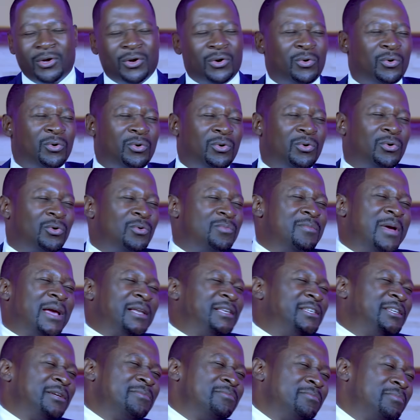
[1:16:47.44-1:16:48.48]
Who
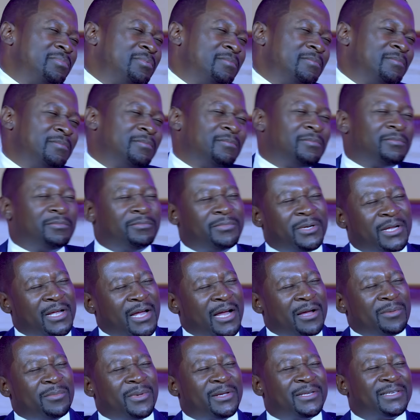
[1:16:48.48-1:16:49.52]
made him
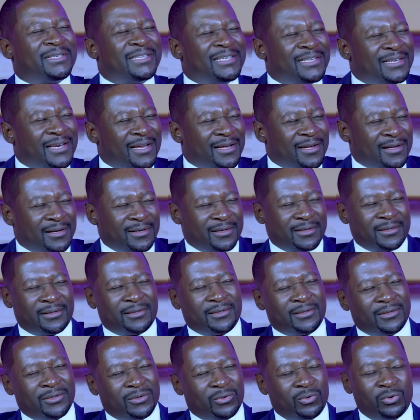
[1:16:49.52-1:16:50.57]
become a sinner?
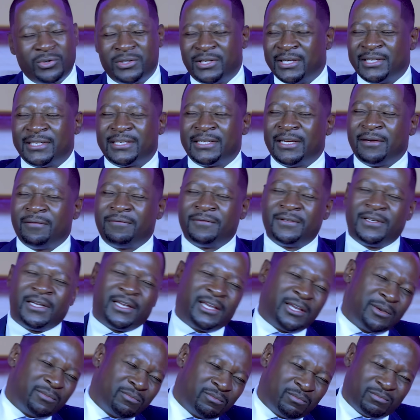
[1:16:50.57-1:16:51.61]
Who deceived
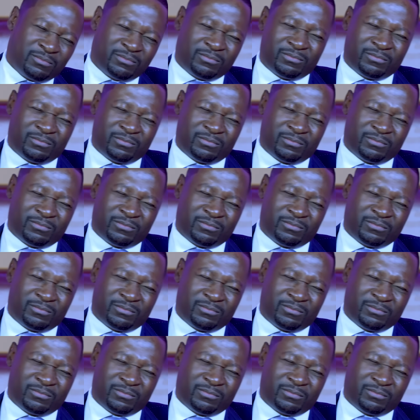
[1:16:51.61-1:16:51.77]
him?